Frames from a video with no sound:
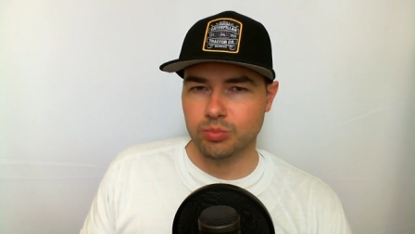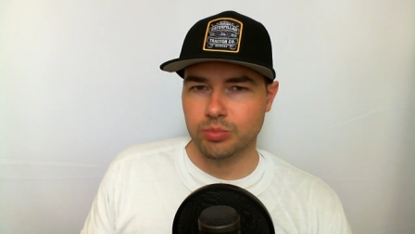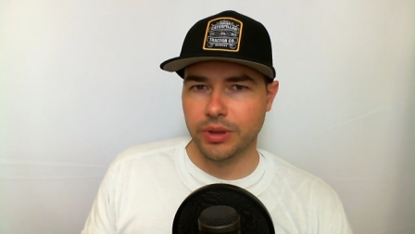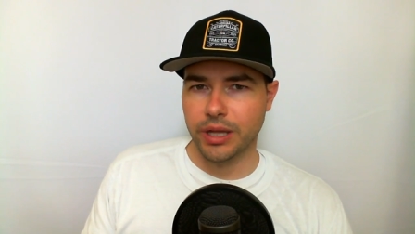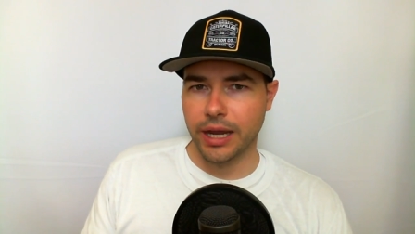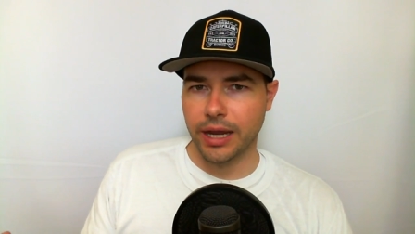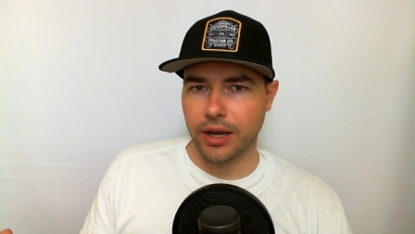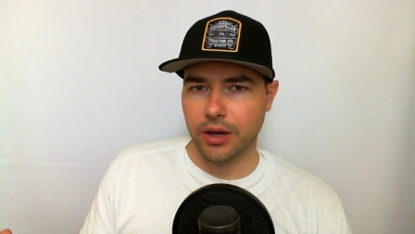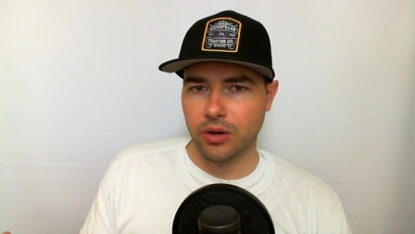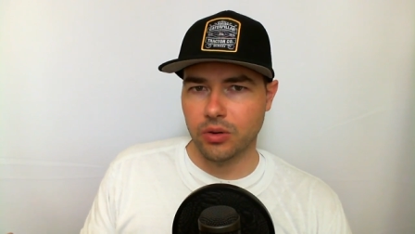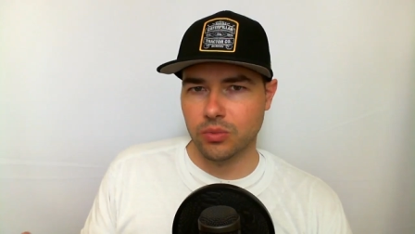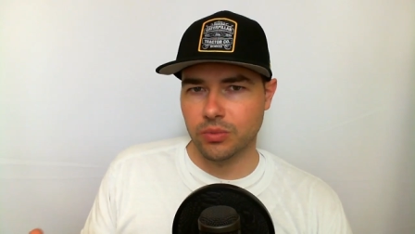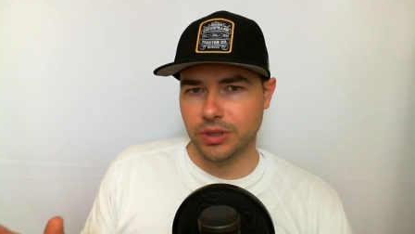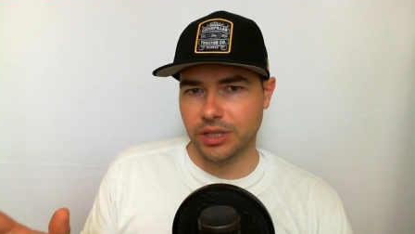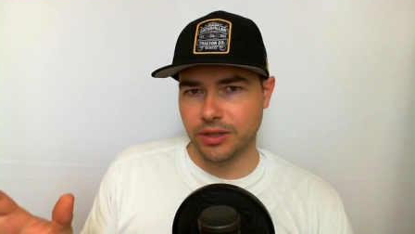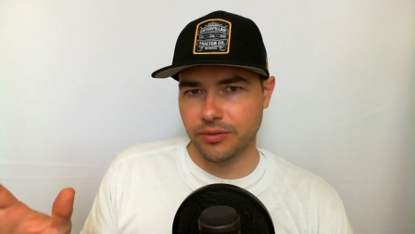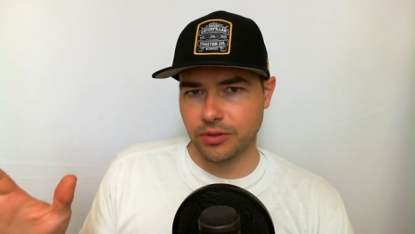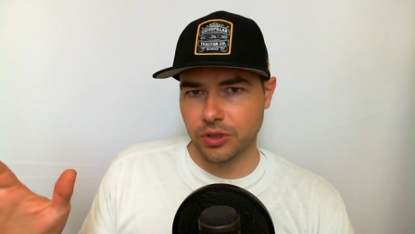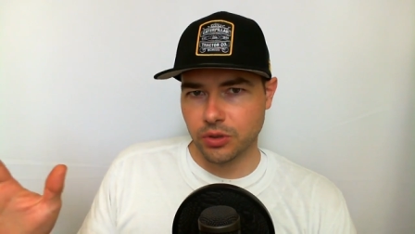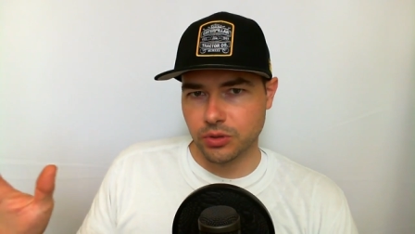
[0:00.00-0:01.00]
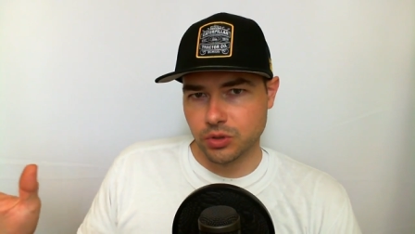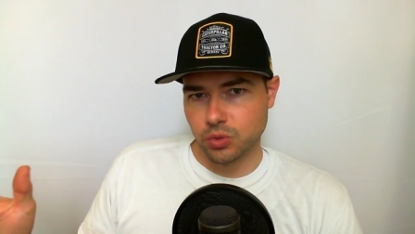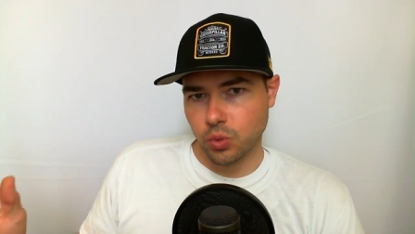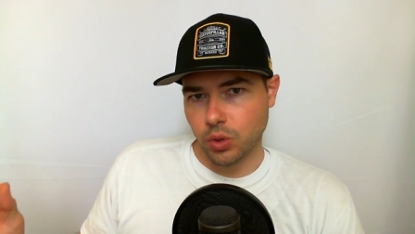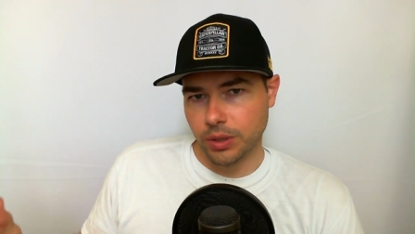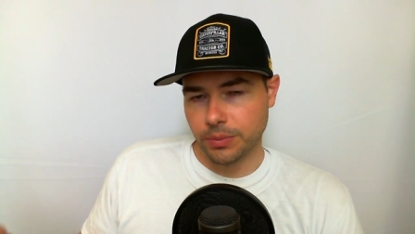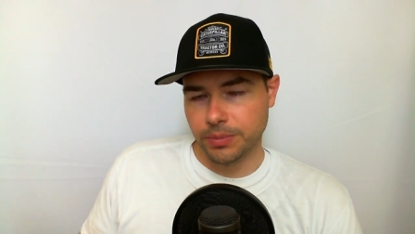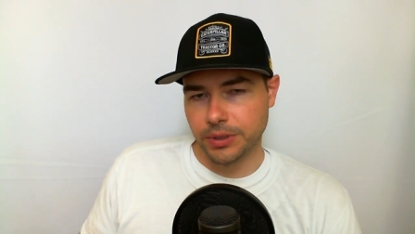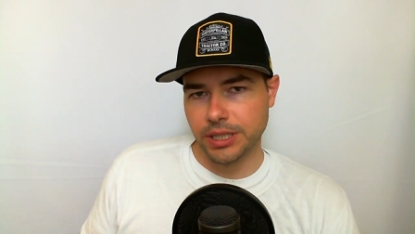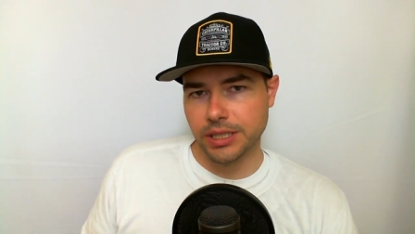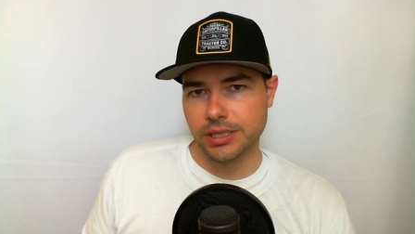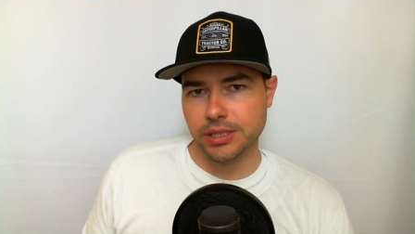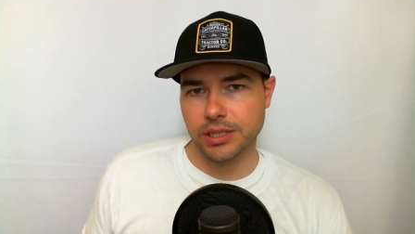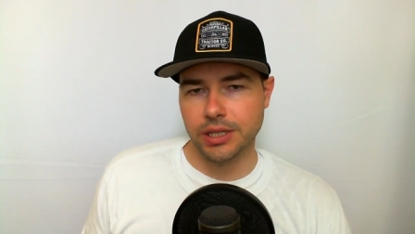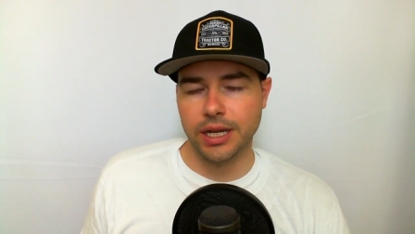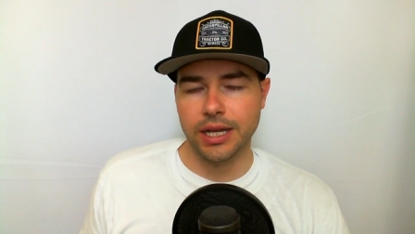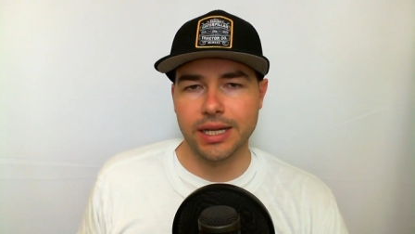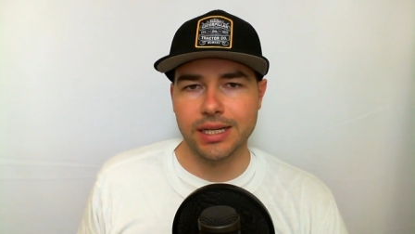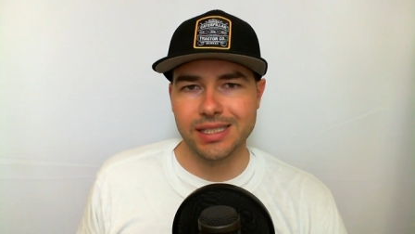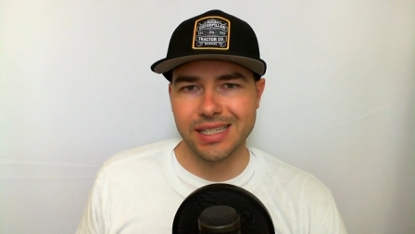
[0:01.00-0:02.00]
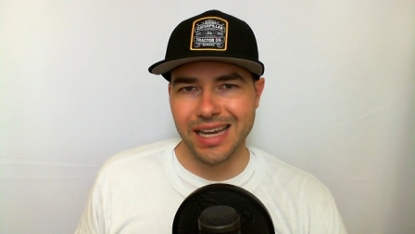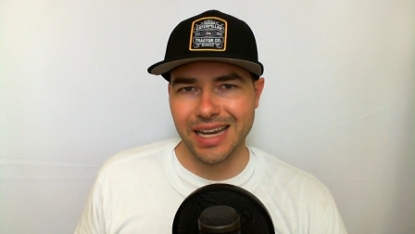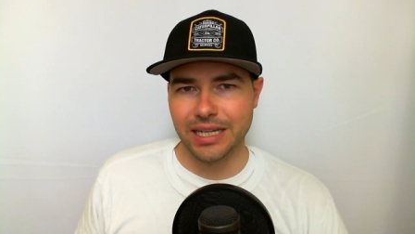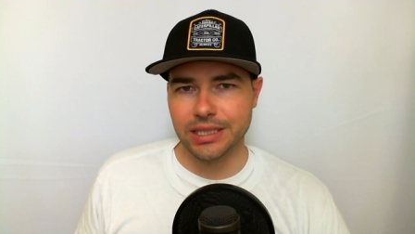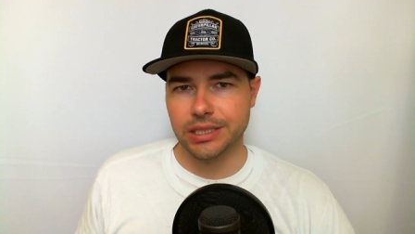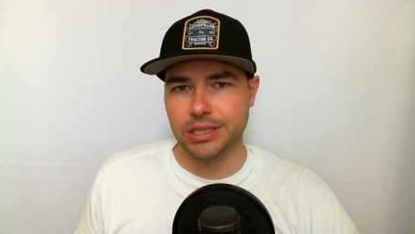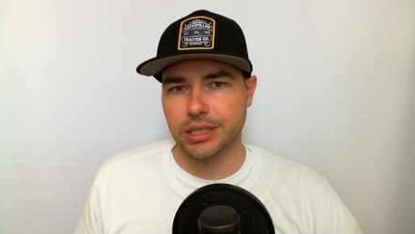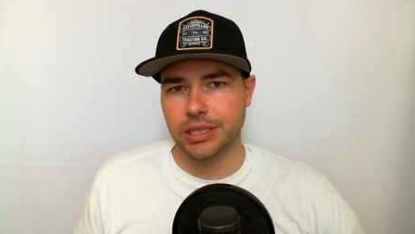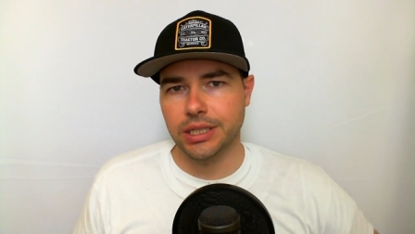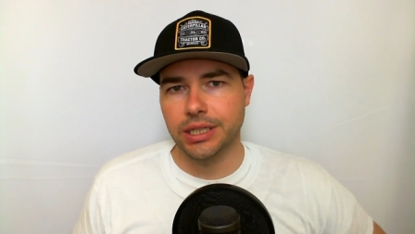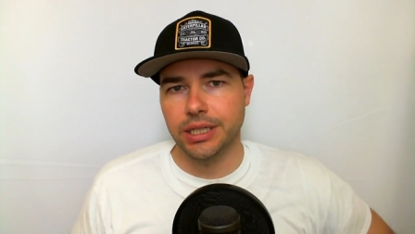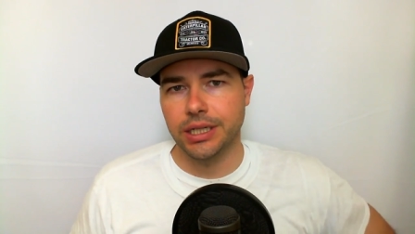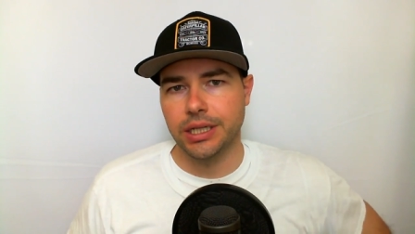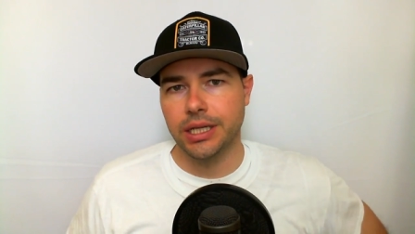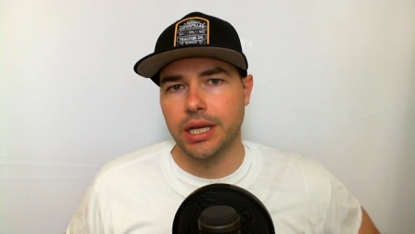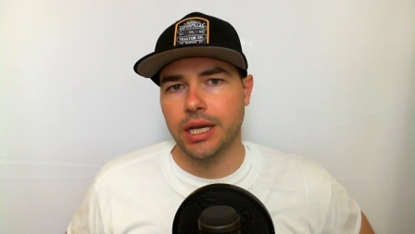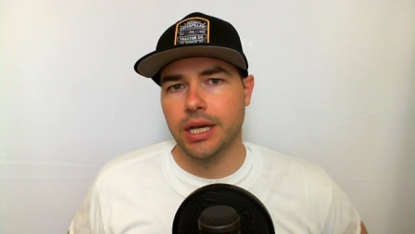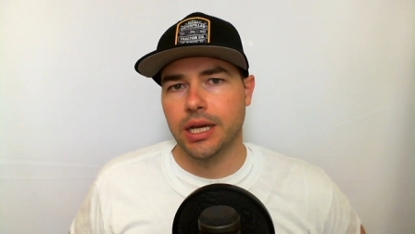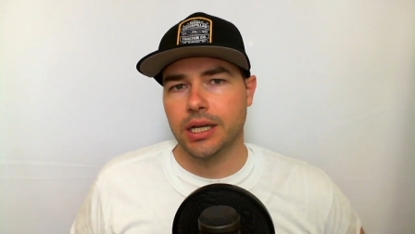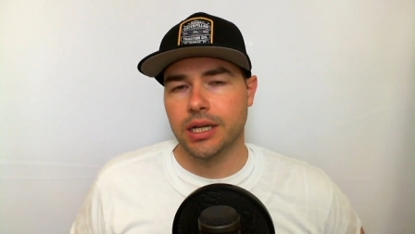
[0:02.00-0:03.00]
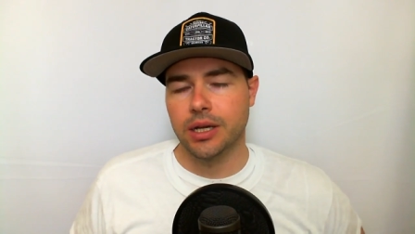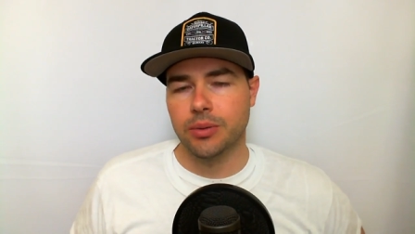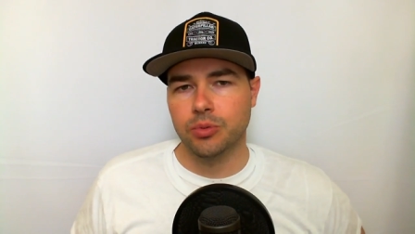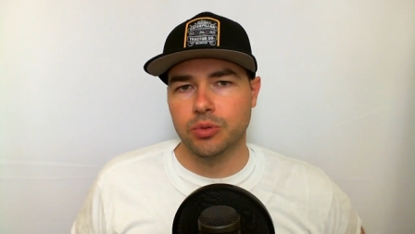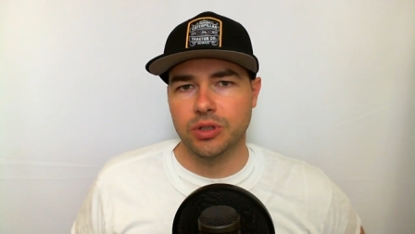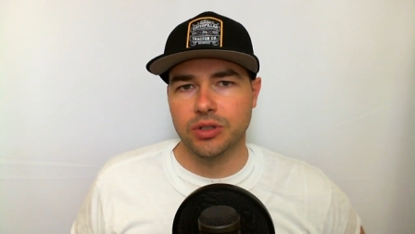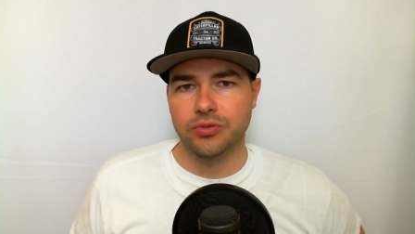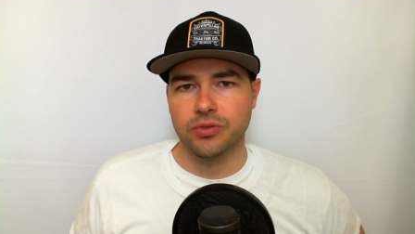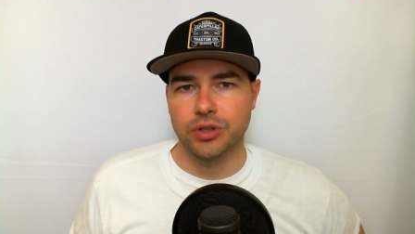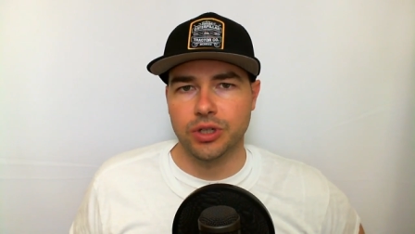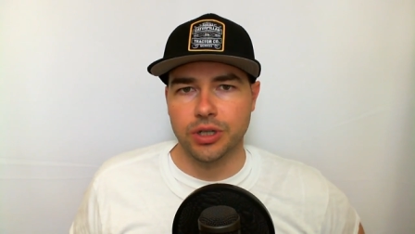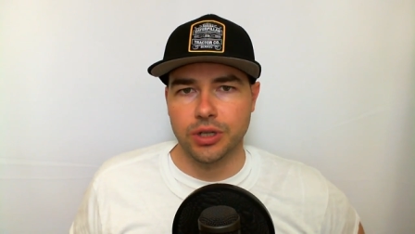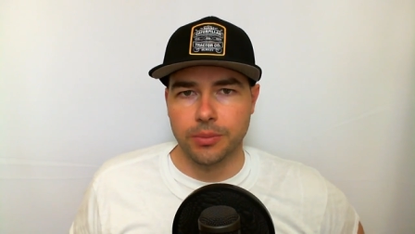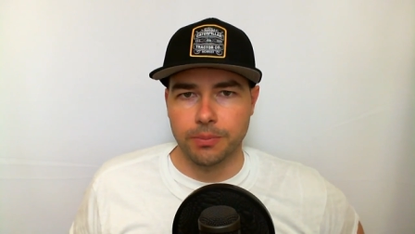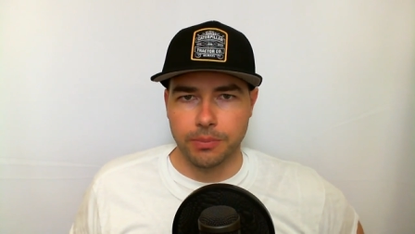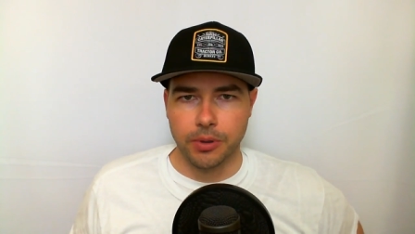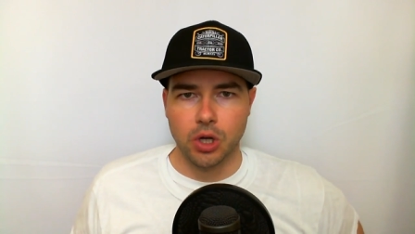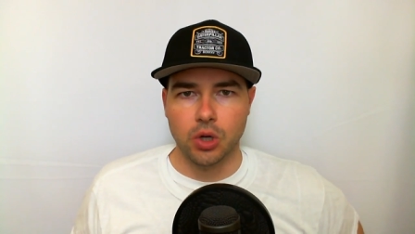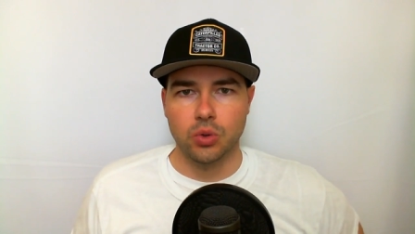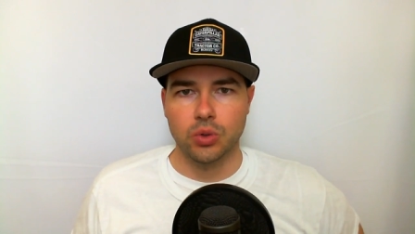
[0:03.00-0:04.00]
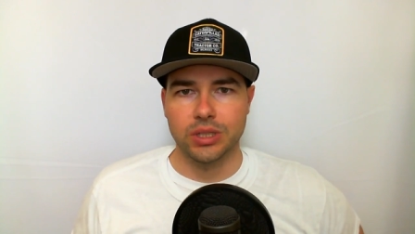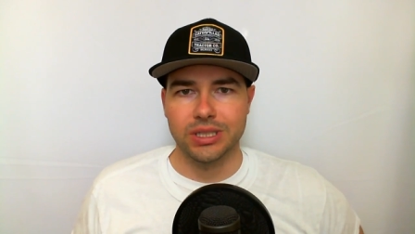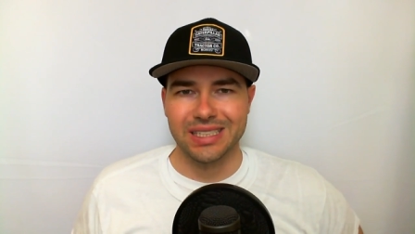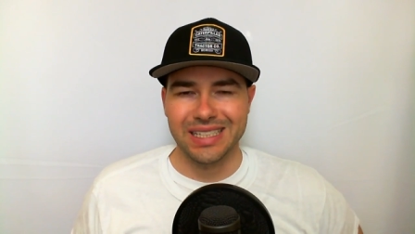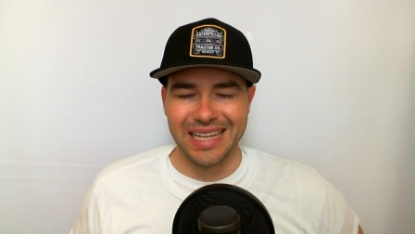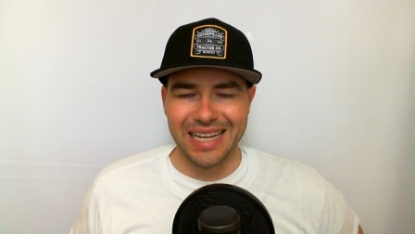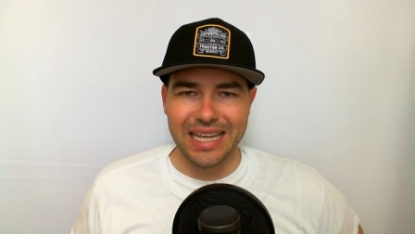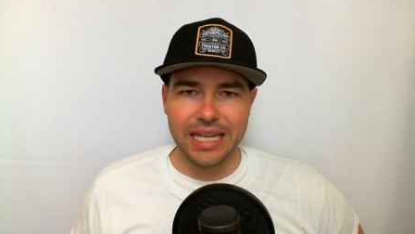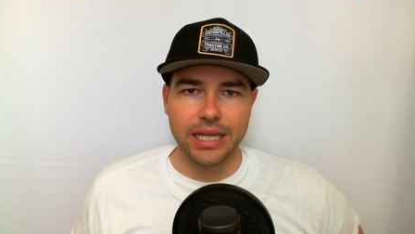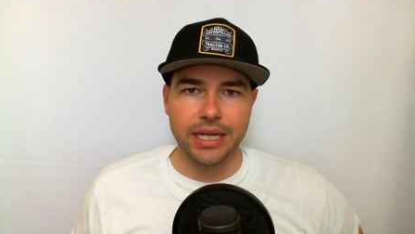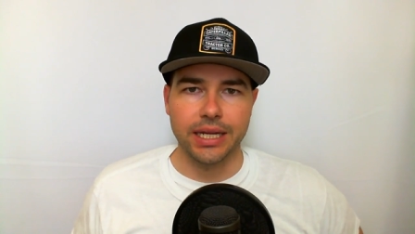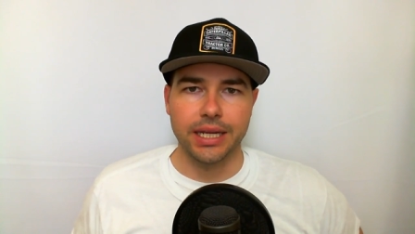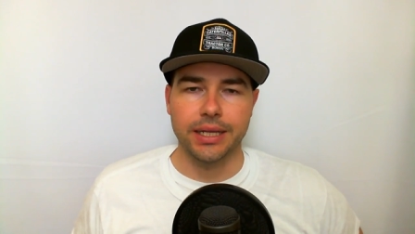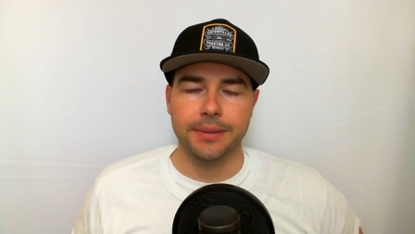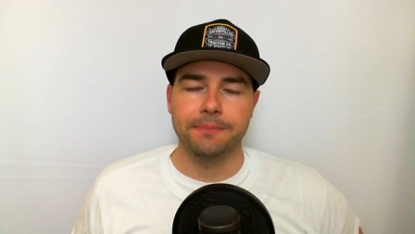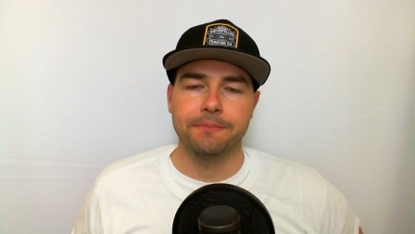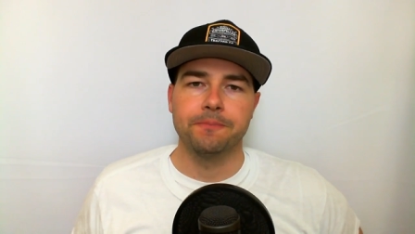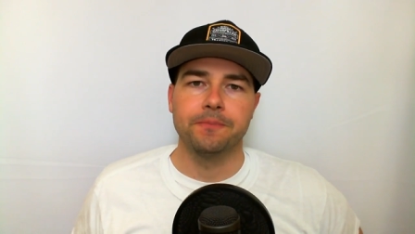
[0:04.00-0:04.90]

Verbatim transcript: Now, even though it's one piece, it has actually a couple different components in it.